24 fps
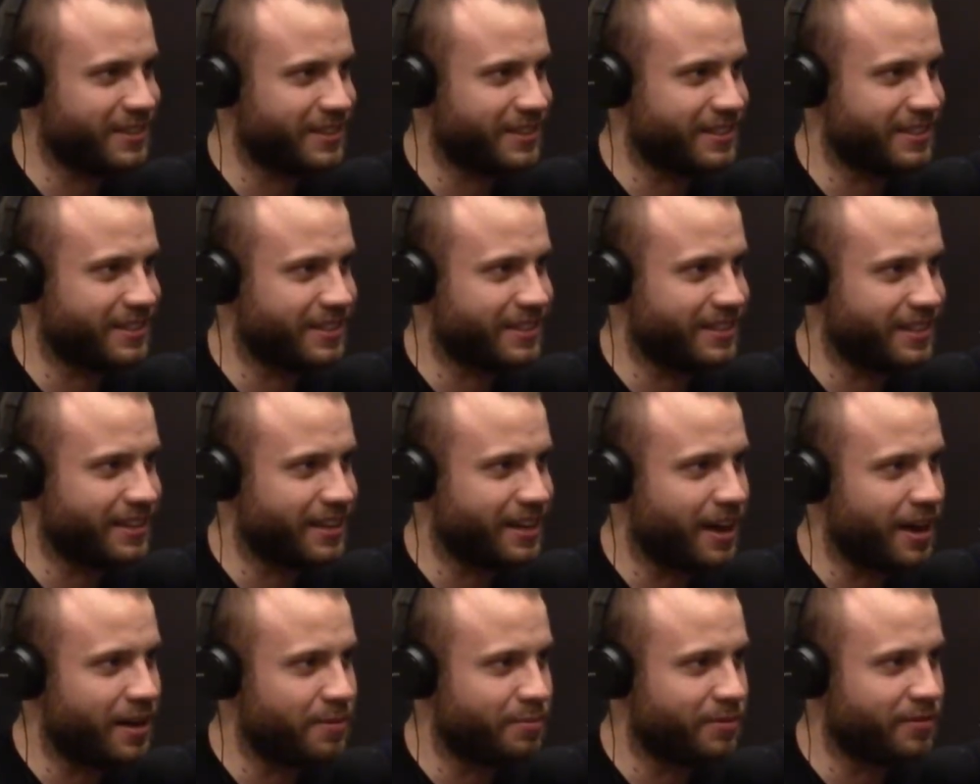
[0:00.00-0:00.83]
It's
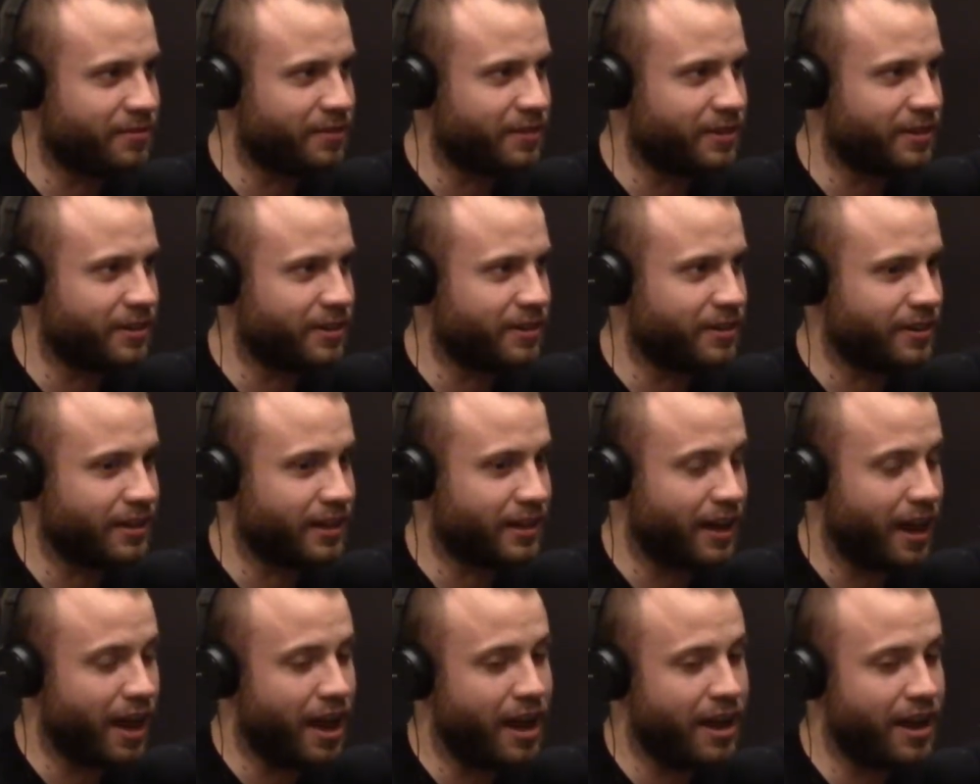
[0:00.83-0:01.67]
I prefer
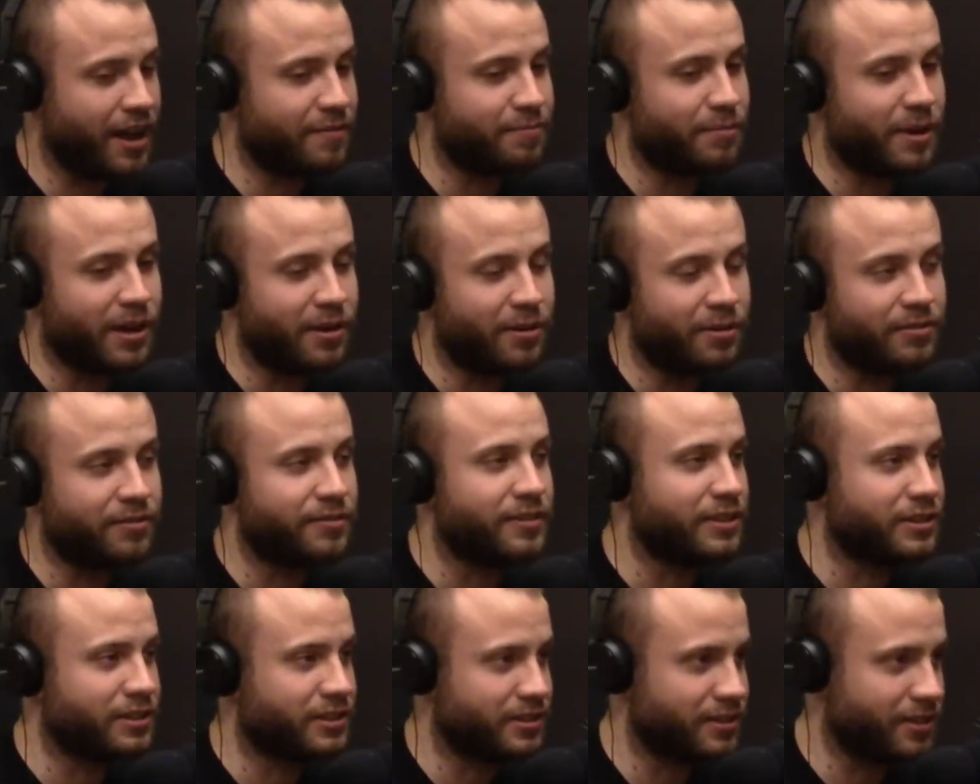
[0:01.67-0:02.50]
I have my own
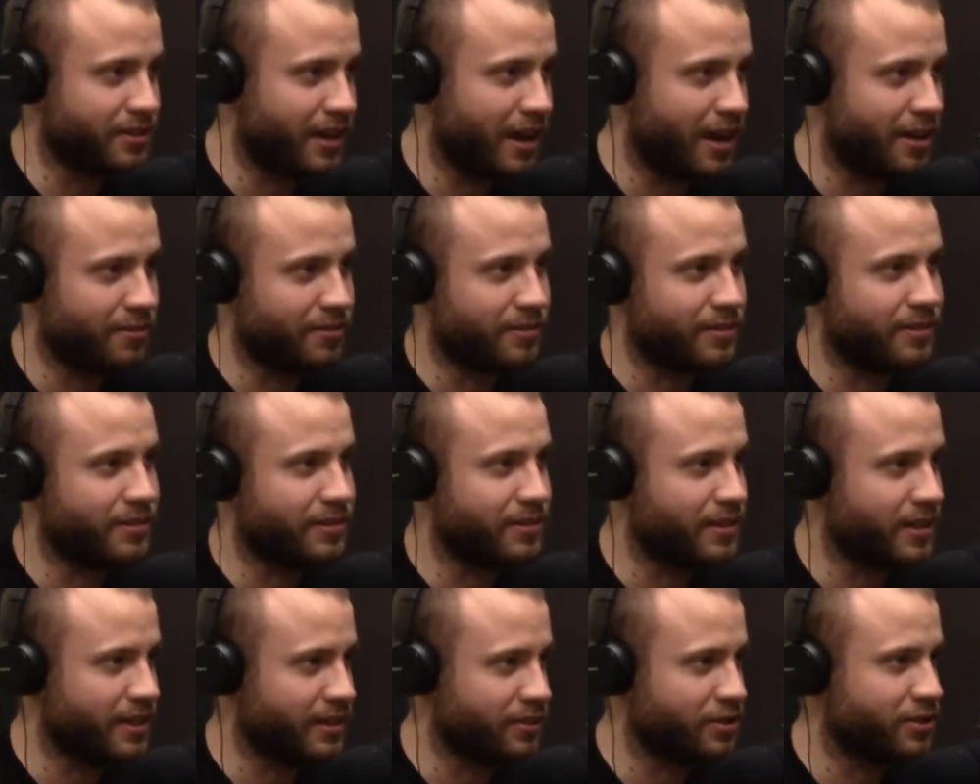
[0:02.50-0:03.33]
visions on how
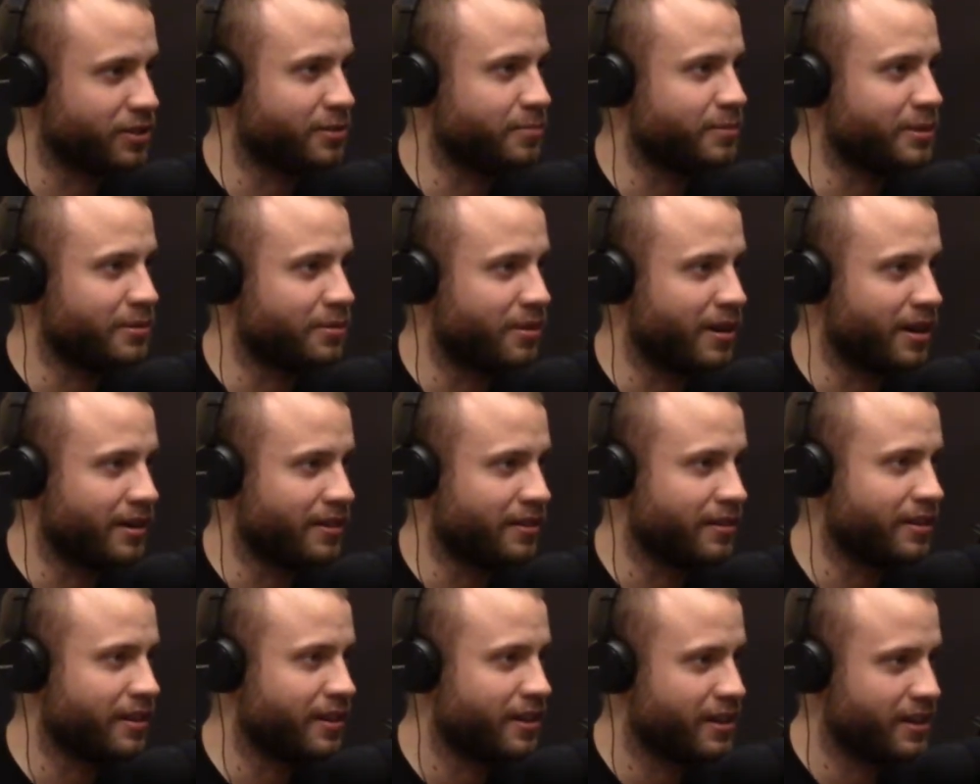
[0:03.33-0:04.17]
things should be
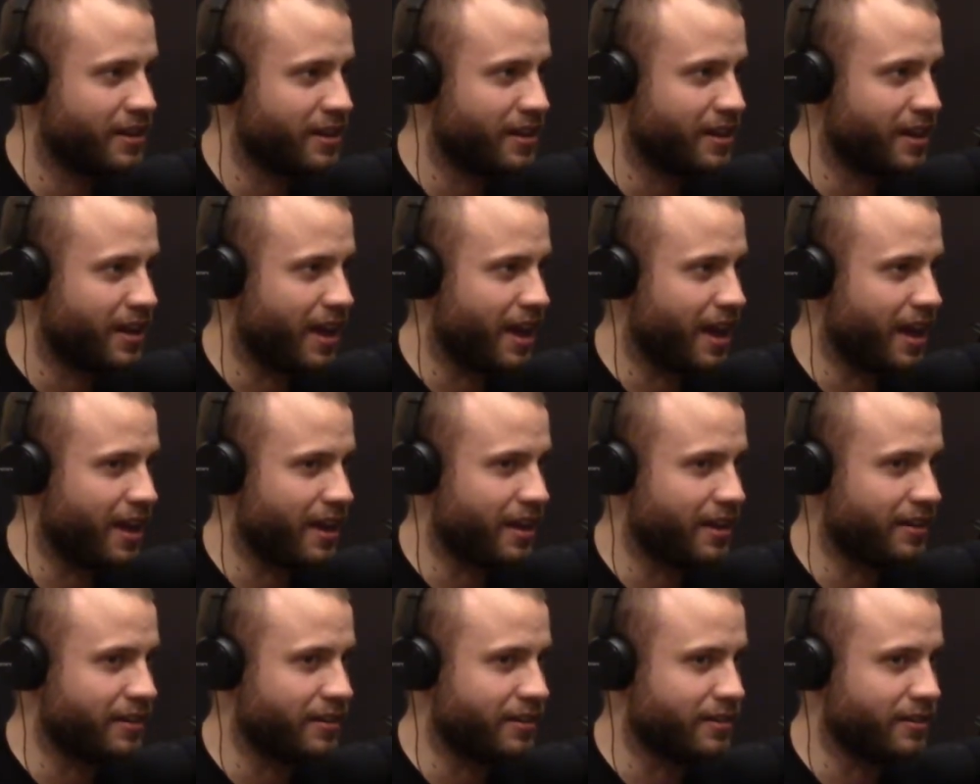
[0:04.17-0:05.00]
run,
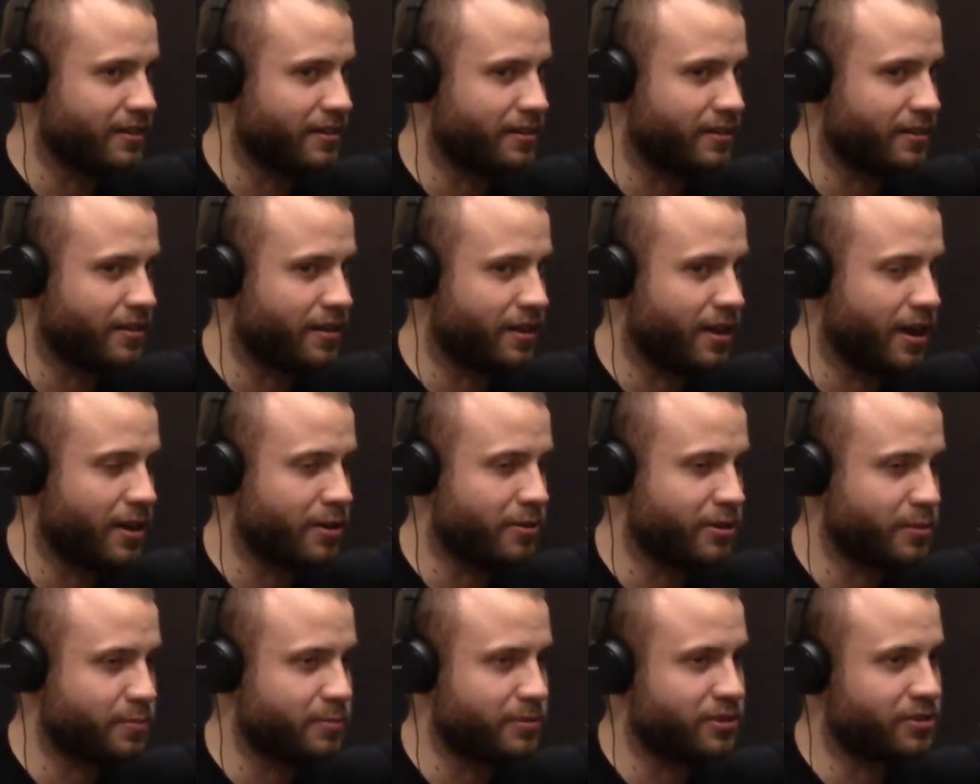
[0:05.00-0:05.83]
and I
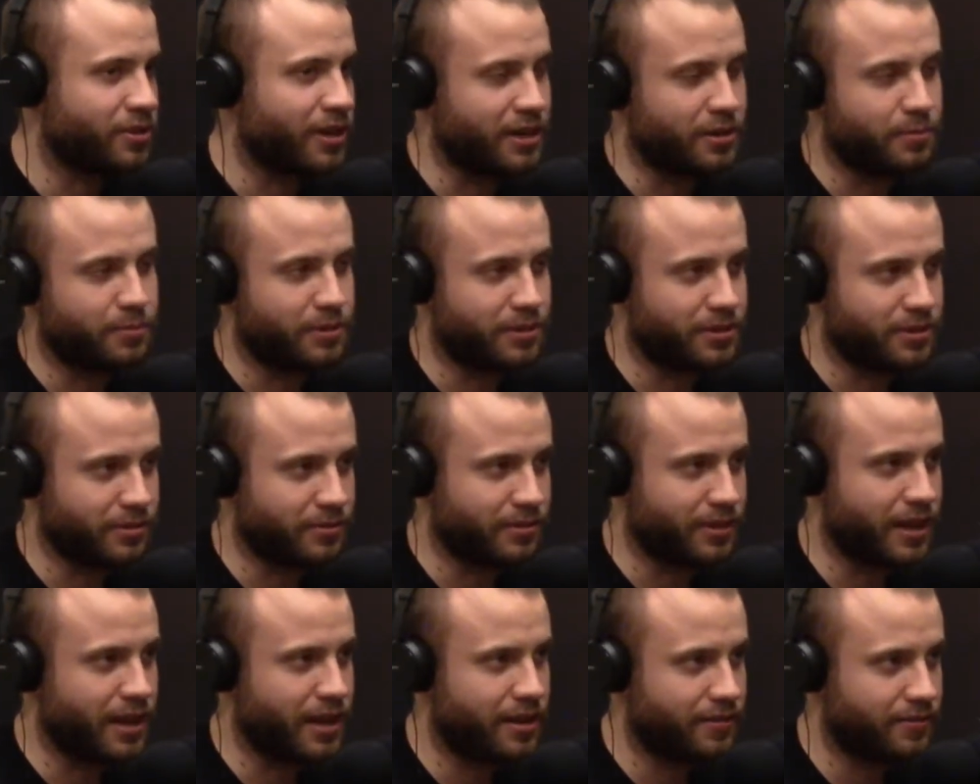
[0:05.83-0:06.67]
always try to pursue
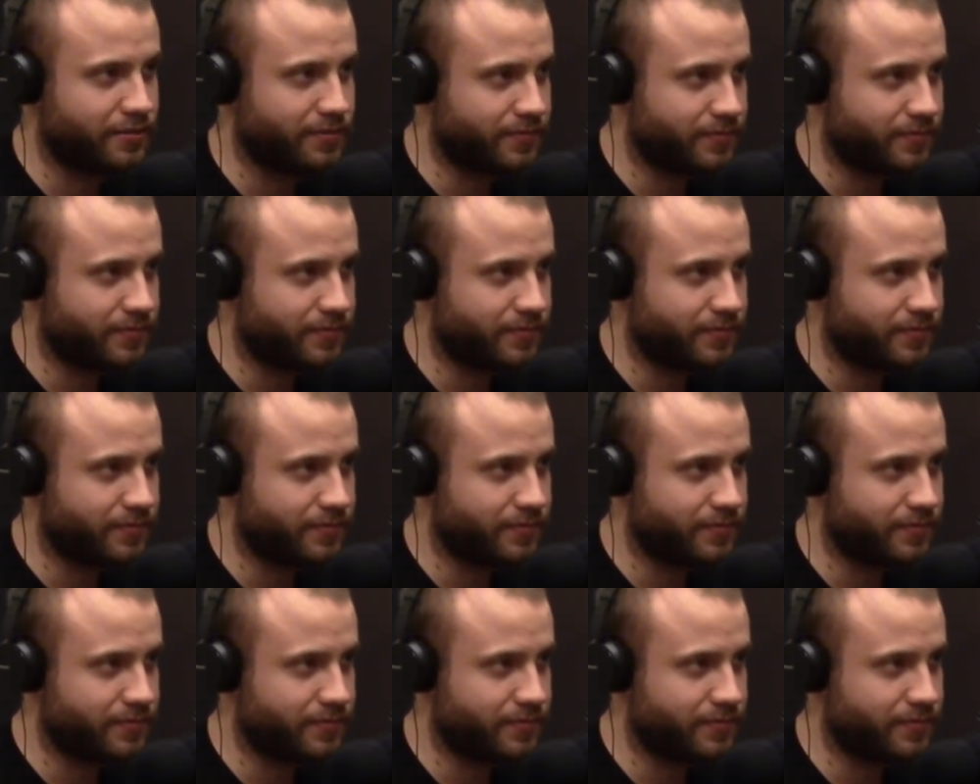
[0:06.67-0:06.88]
that.